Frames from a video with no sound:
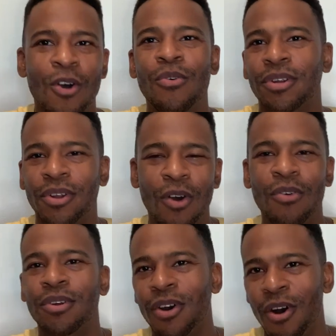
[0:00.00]
over and
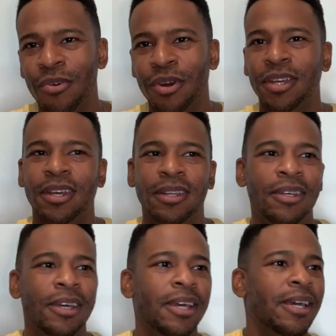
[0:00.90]
over and over again.
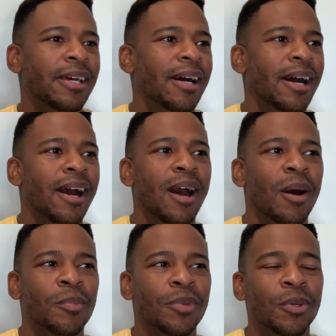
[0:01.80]

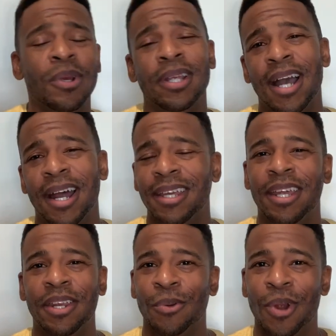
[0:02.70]
Um, you really got to
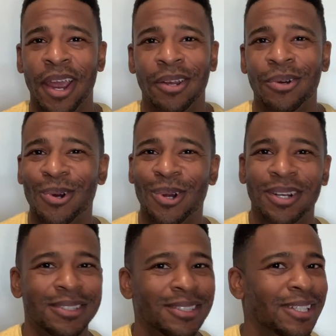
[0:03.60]
get it right,
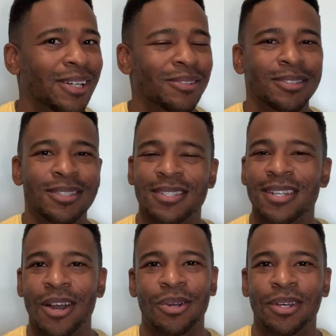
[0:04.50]
or you know, it's
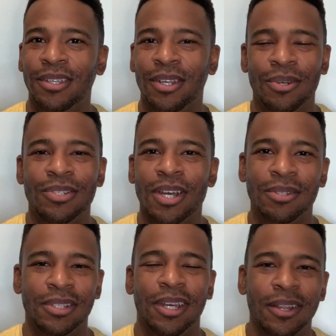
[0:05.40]
not going to you know
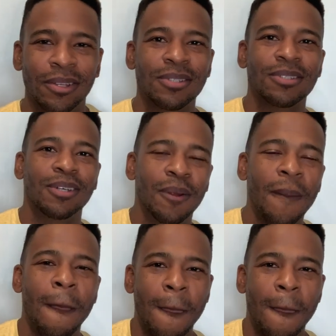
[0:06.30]
gel together. So.